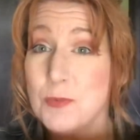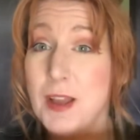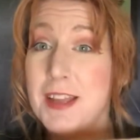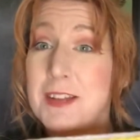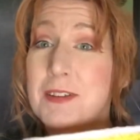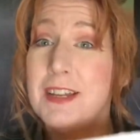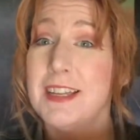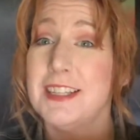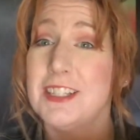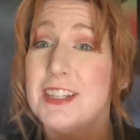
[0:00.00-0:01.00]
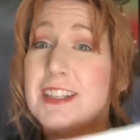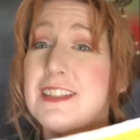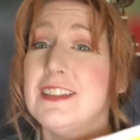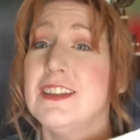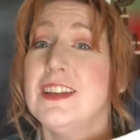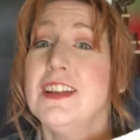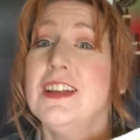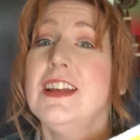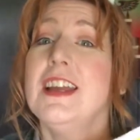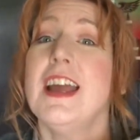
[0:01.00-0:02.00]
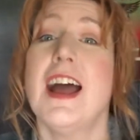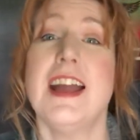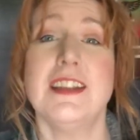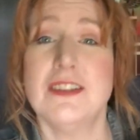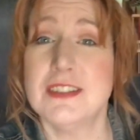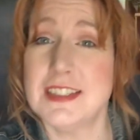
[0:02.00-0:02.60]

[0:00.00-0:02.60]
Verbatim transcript: one which is I know it's